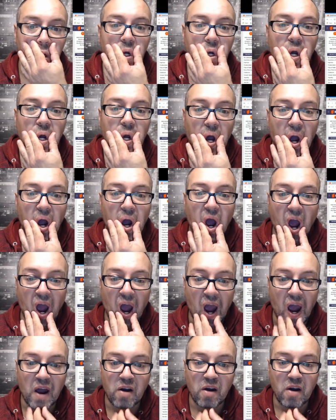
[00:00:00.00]
which
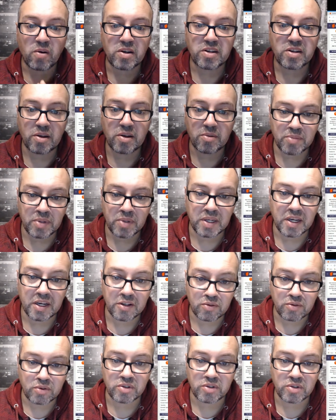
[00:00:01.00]
can be
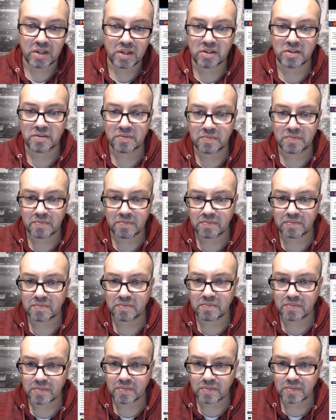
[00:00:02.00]
interesting.
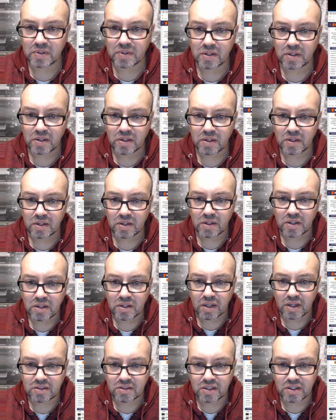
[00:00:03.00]
Yeah, seeing as you have
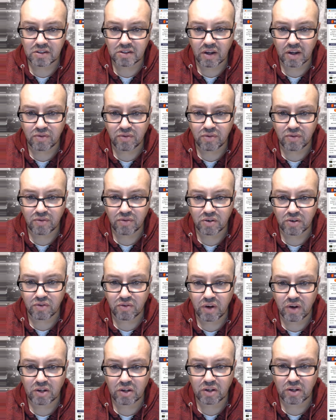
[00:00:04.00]
first a factory, then you
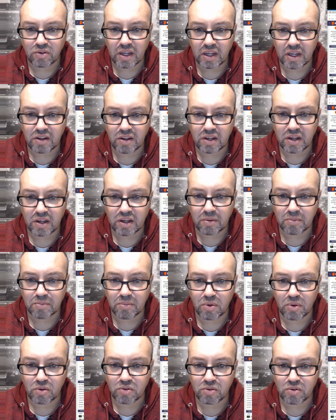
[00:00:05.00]
can build
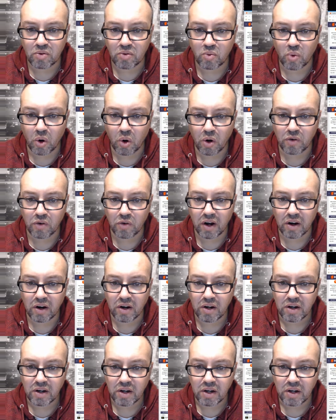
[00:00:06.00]
warfare, and
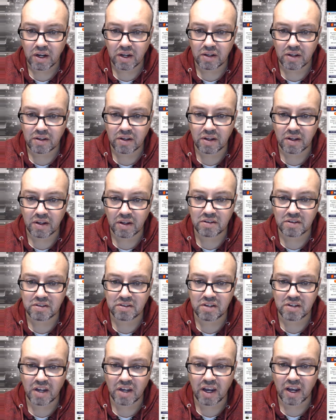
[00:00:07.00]
then science maybe,